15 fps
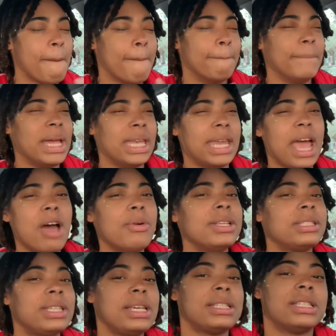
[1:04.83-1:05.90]
But now in
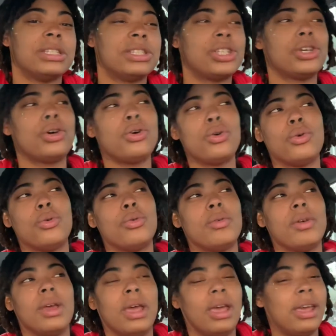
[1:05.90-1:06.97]
season two,
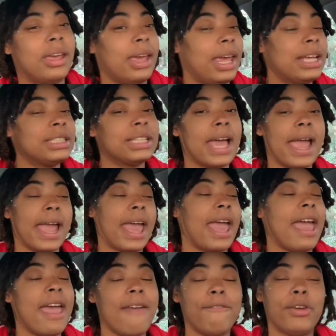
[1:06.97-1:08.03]
it's like
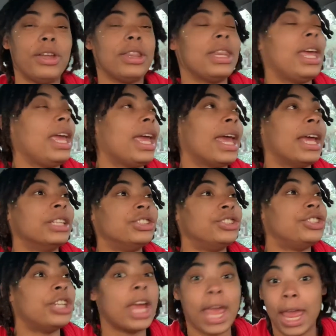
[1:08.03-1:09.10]
everything has
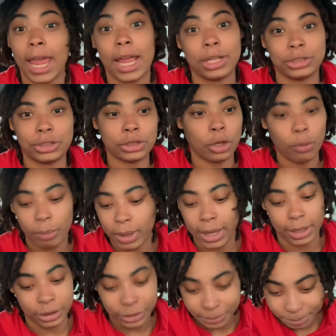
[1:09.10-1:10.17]
changed so much.